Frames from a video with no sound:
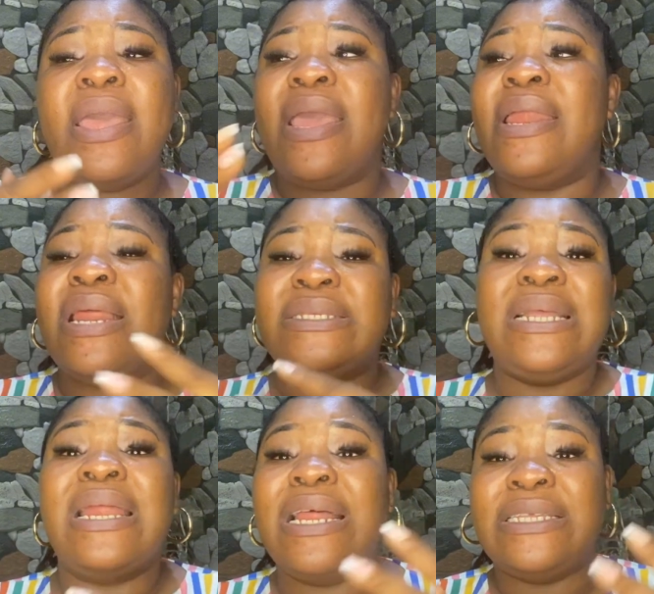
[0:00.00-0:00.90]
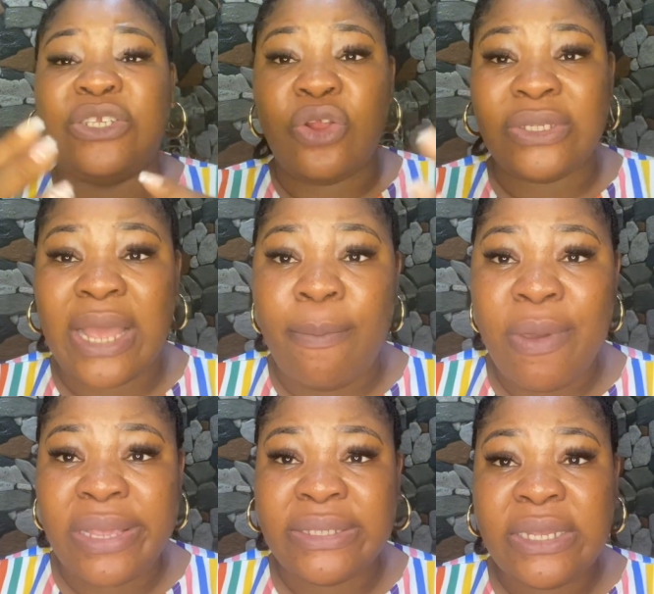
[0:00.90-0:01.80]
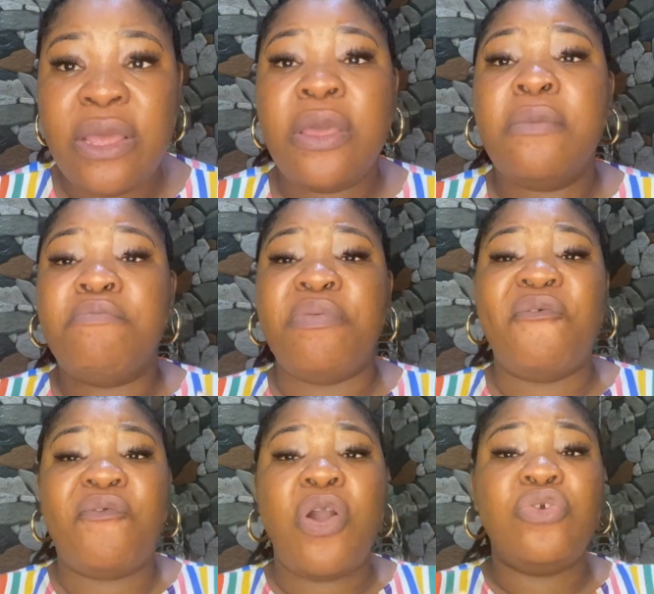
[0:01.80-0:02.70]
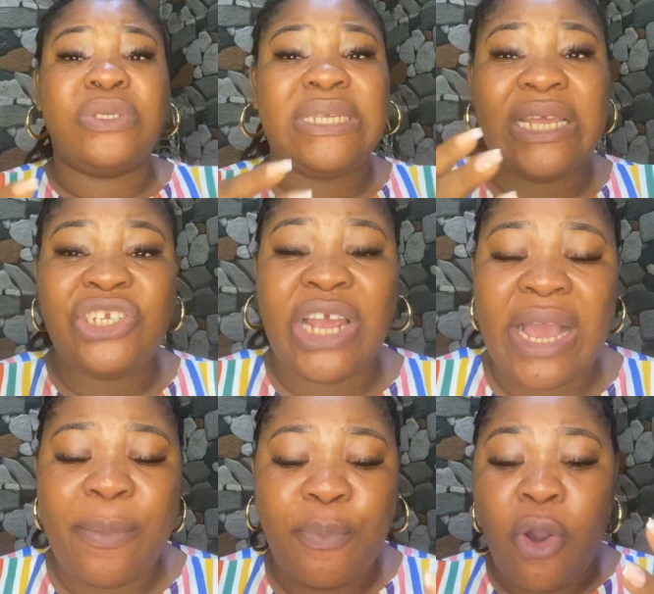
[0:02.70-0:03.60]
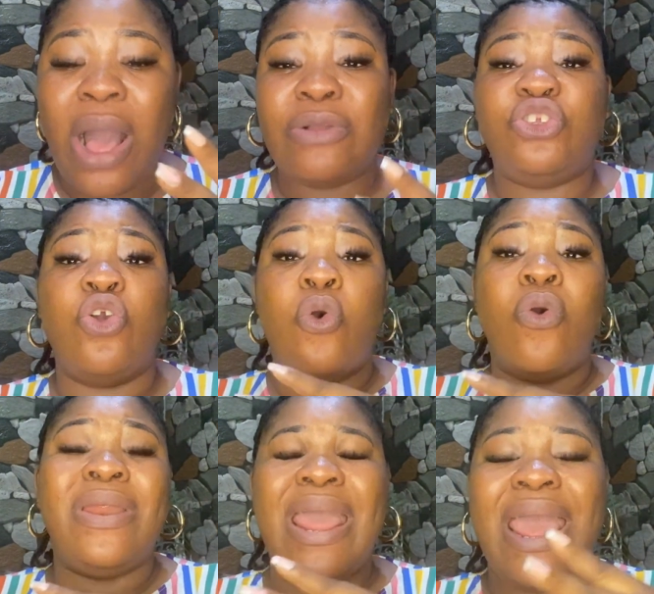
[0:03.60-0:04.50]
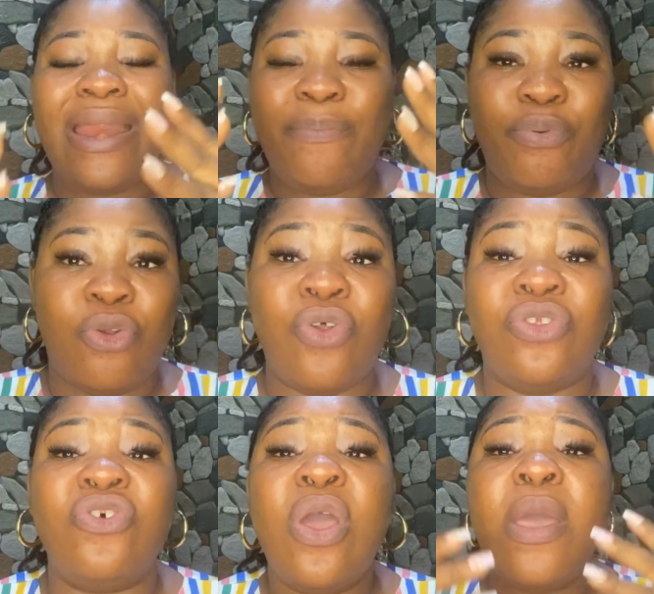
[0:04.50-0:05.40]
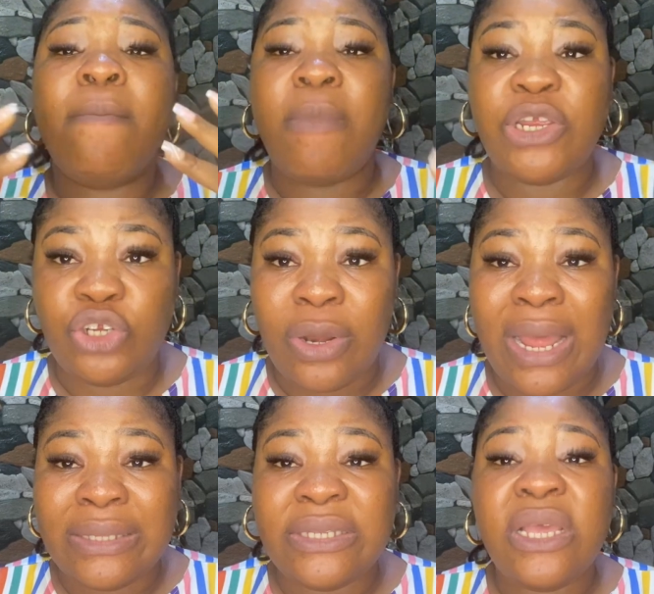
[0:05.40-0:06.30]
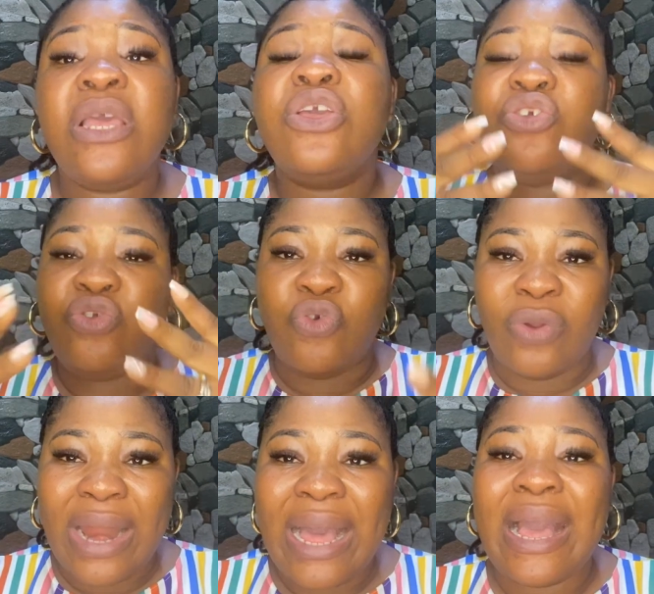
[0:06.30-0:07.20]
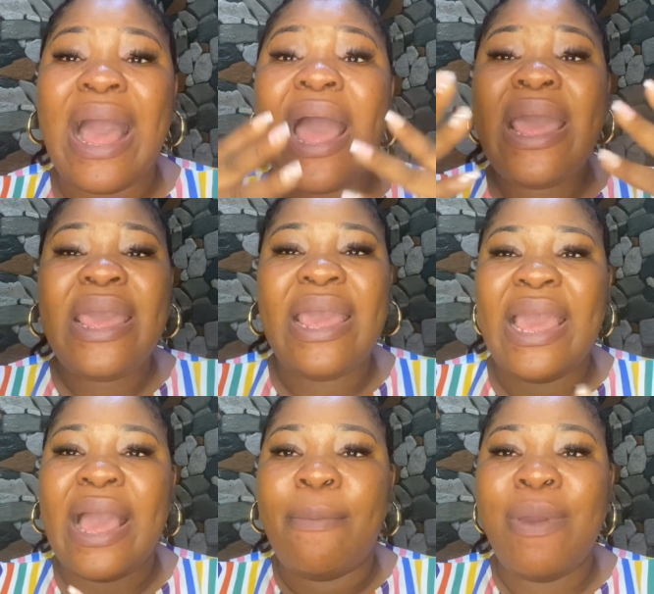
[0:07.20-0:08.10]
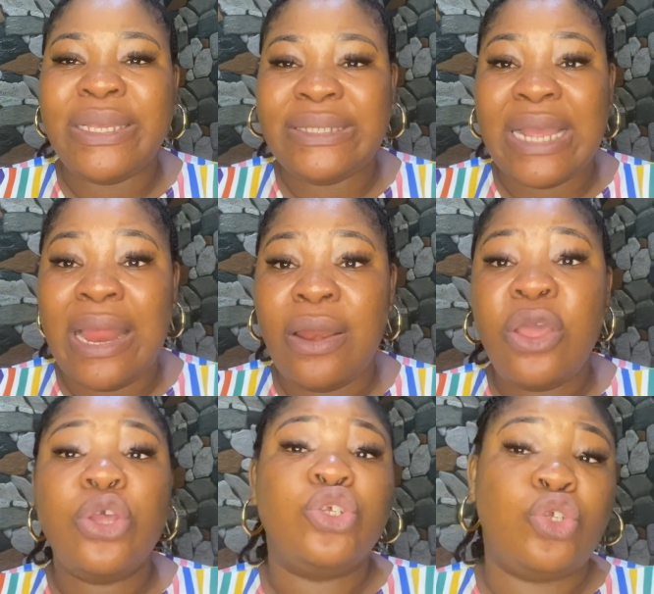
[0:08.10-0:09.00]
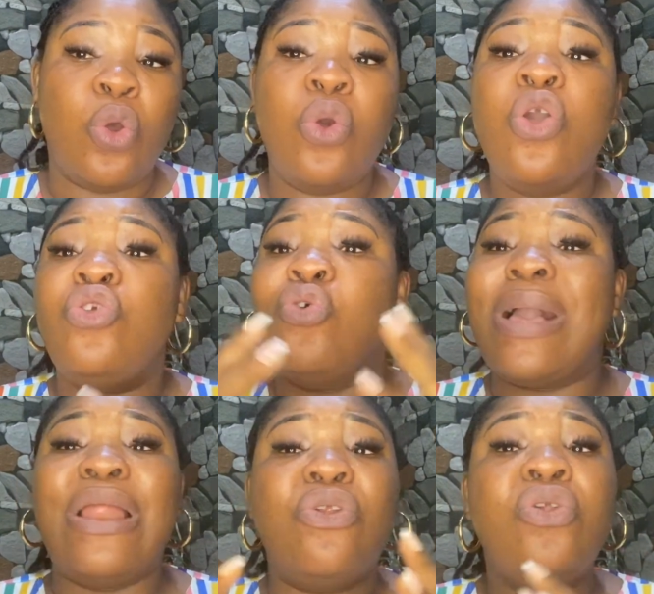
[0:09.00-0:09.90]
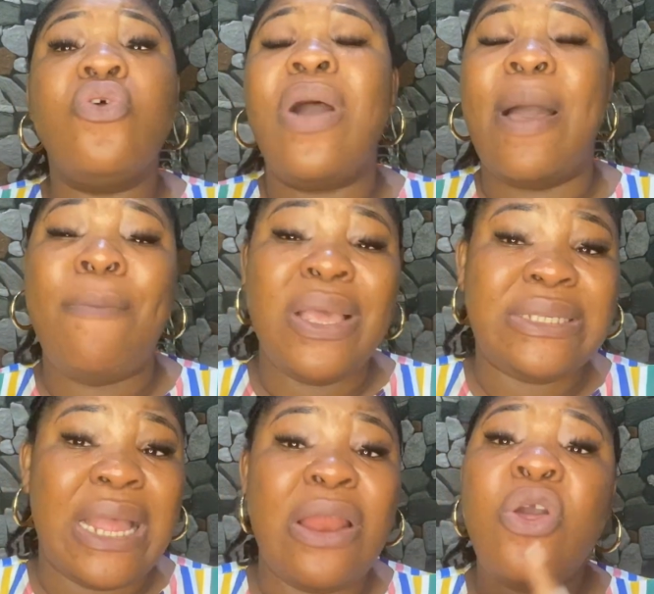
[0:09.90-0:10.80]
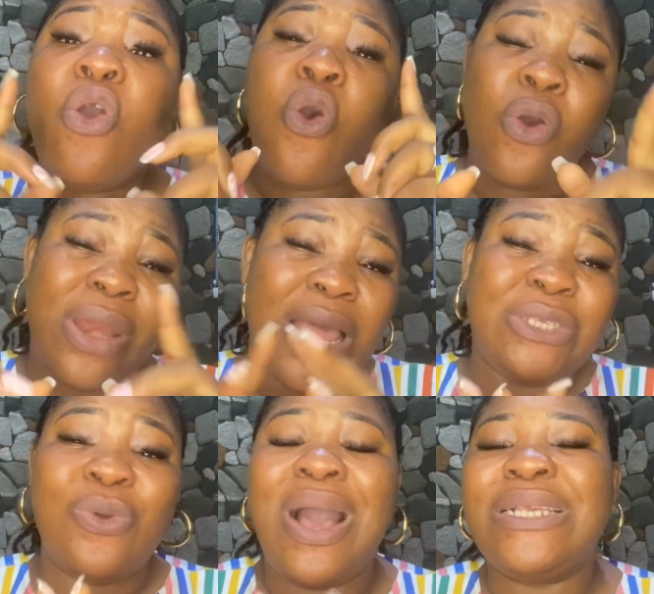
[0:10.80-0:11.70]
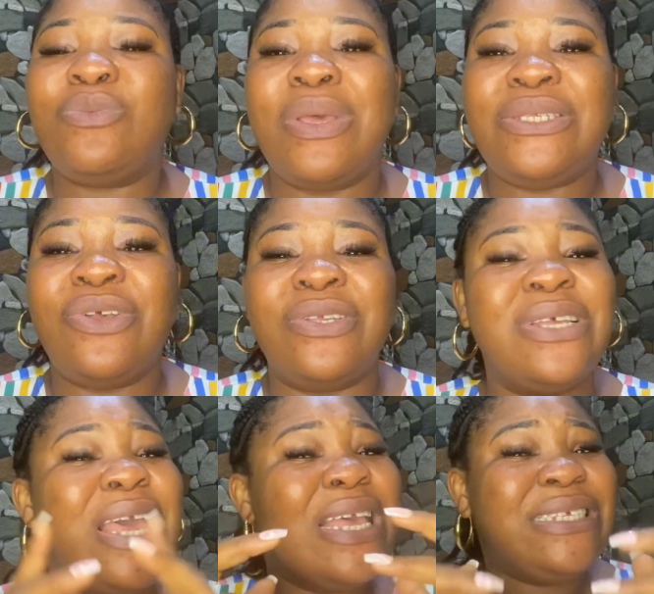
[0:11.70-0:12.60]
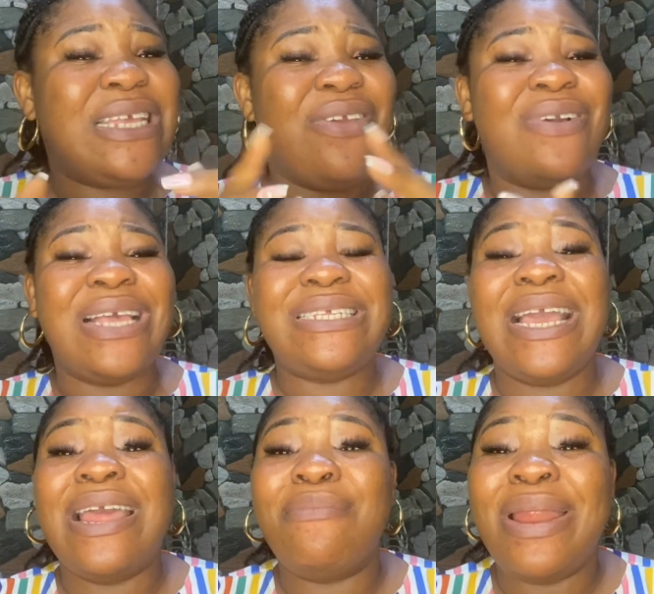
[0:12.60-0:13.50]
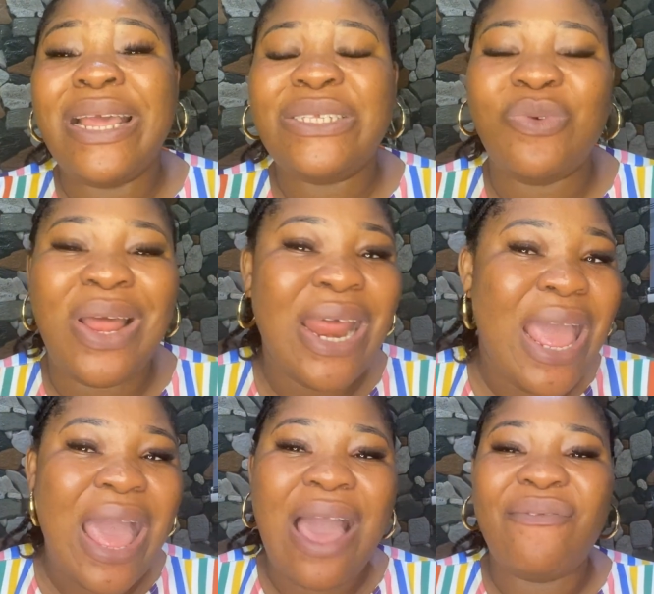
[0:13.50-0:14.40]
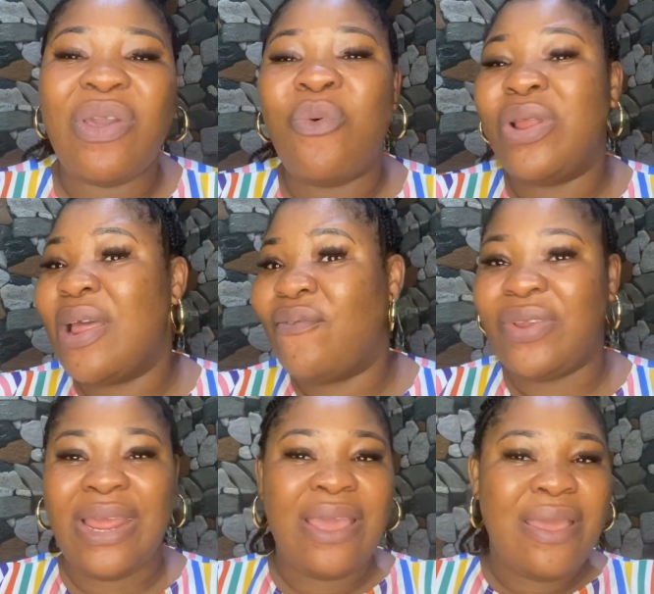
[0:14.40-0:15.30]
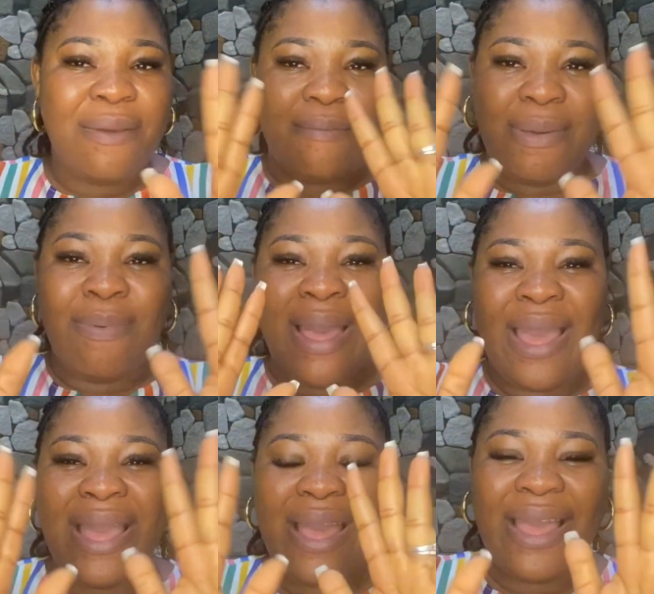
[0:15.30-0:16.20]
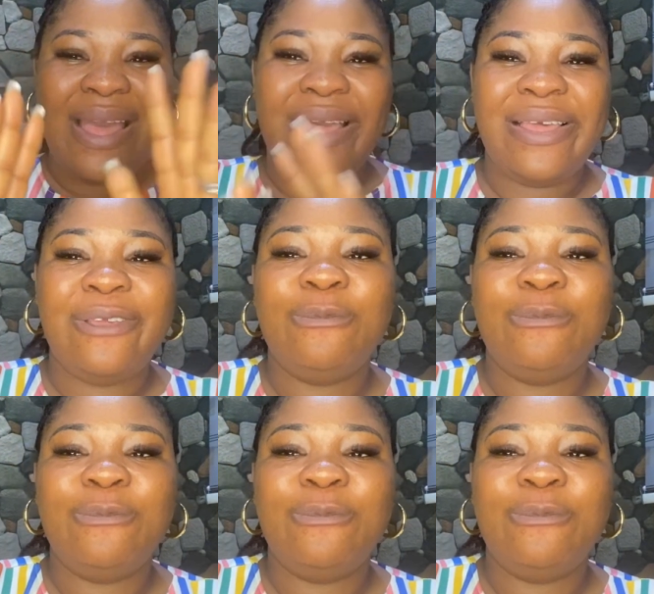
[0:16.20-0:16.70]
in a style that is not her best, before you say Jack, pour out your own end product, make sure that you knock her in her best style. So you cannot know her best style unless you ask questions. See you guys again in my next one. Have a wonderful day. Bye-bye.